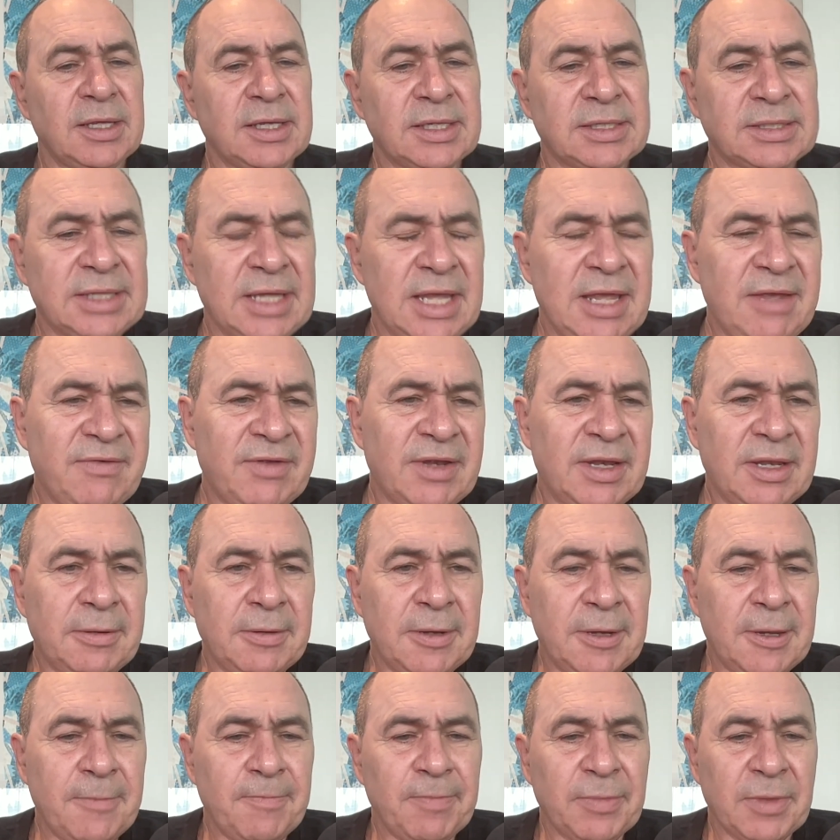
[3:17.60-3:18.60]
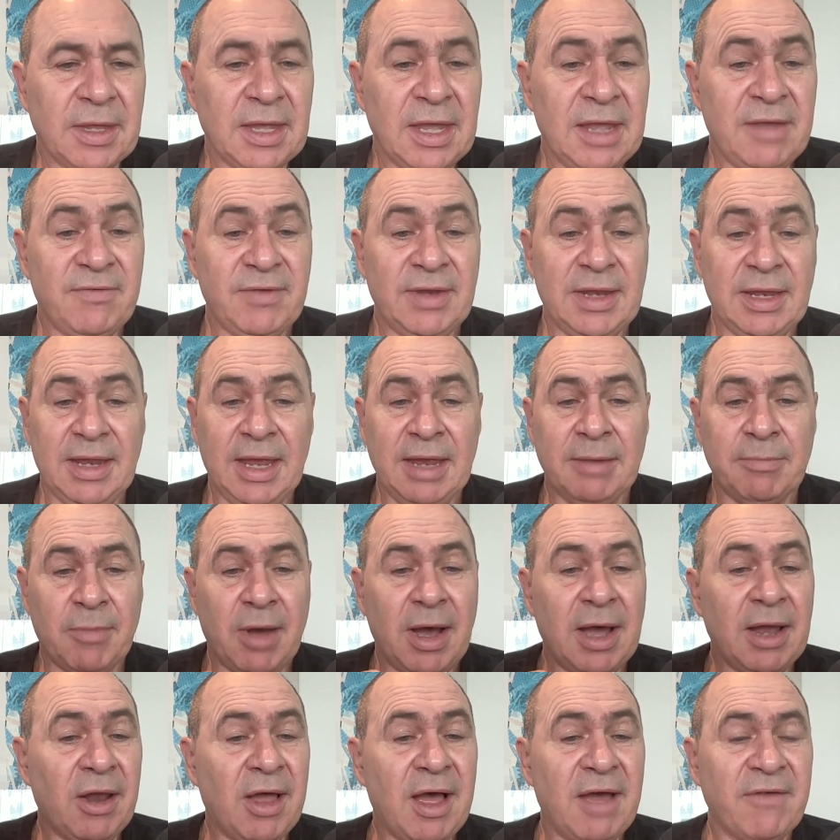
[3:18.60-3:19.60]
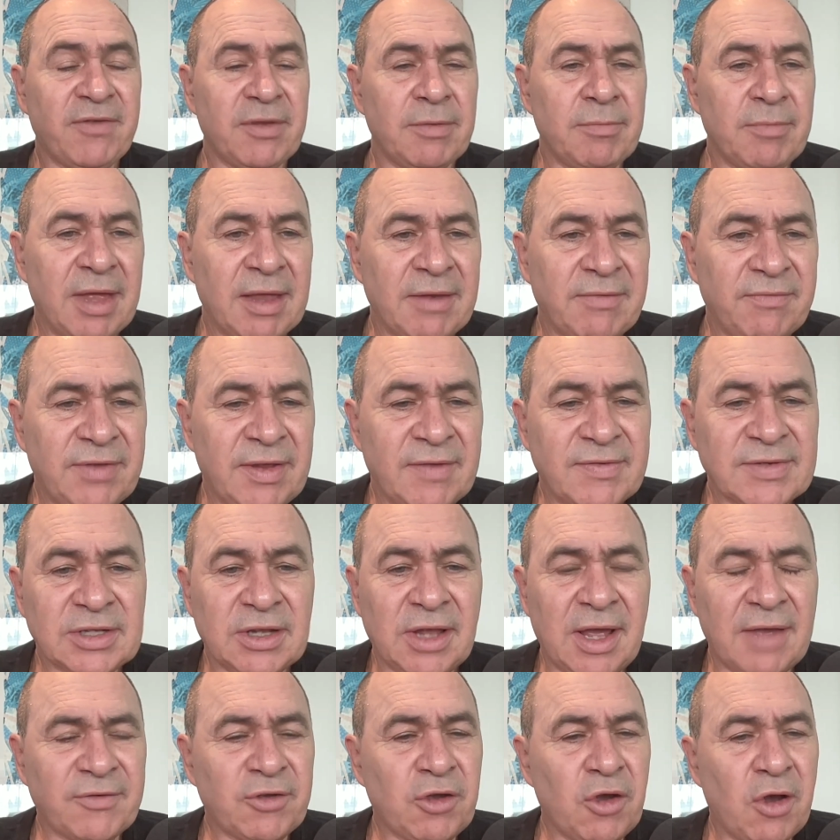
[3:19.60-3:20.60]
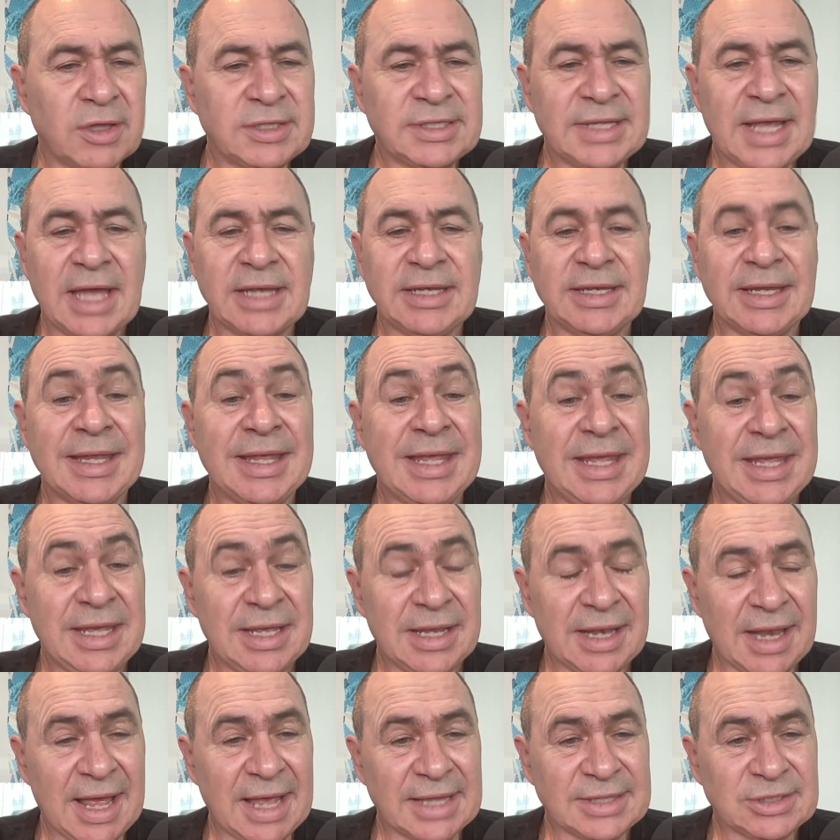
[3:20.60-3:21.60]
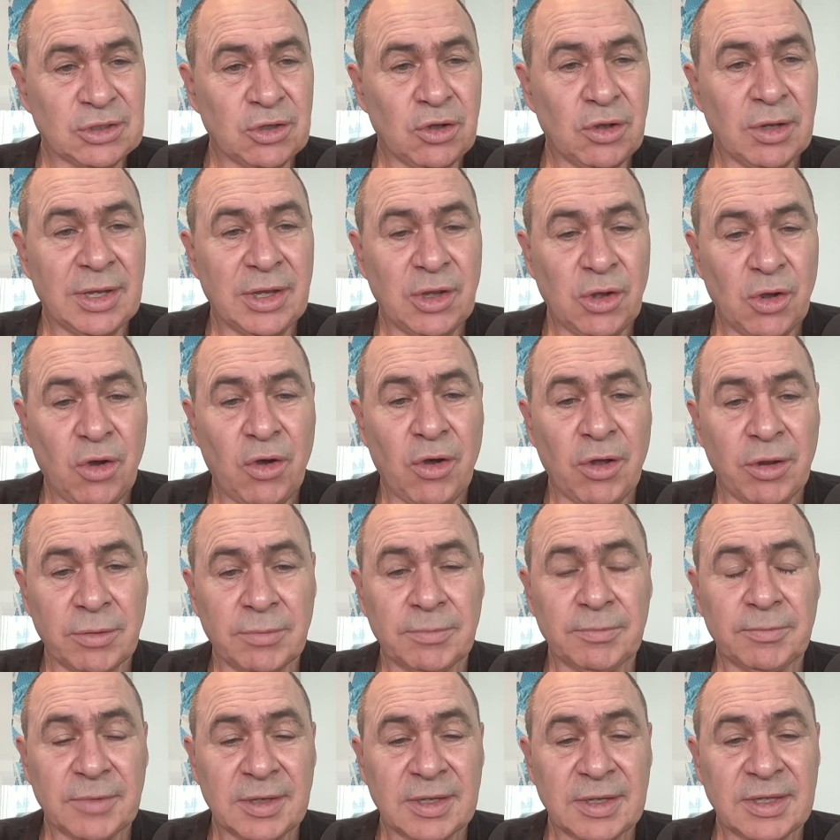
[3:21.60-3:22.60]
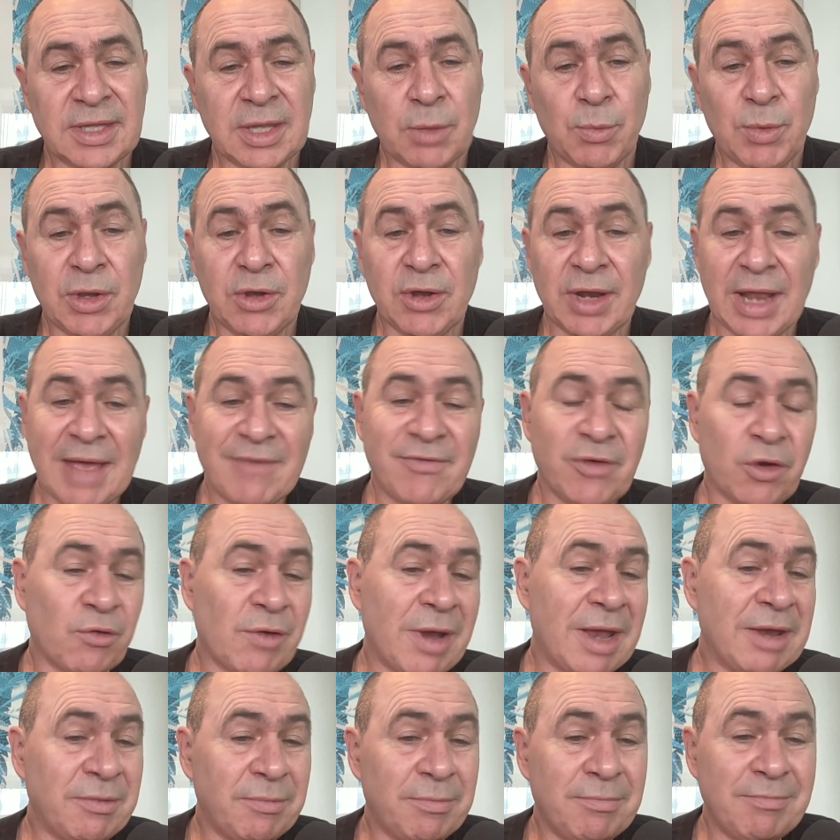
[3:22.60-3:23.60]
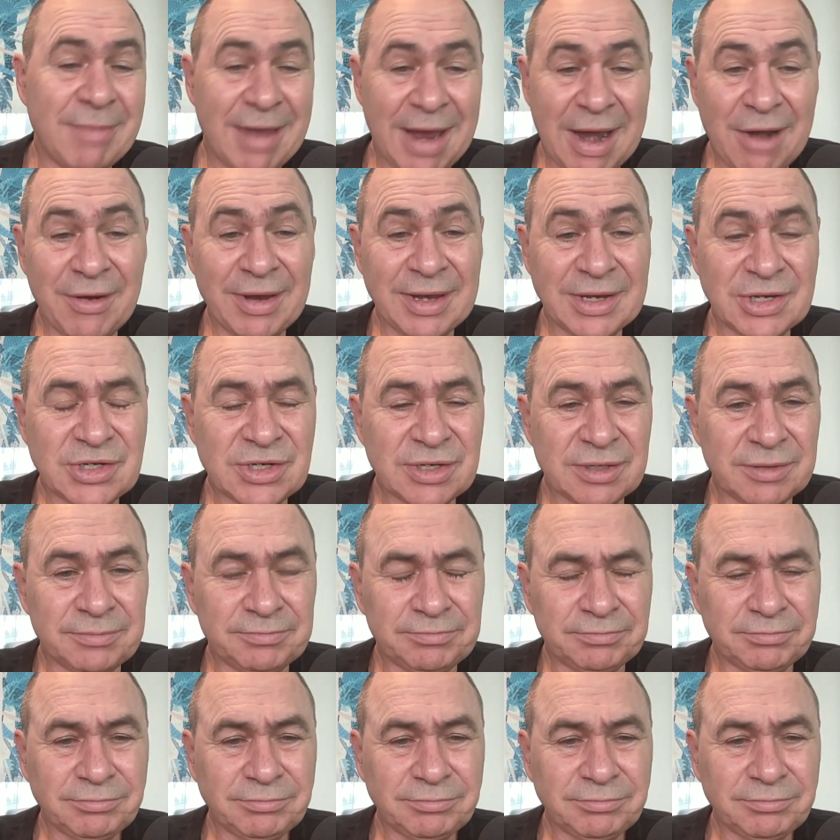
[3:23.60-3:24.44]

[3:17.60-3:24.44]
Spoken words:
See, even in my life and Viv's life, God's had to heal us early on that we could have a great marriage.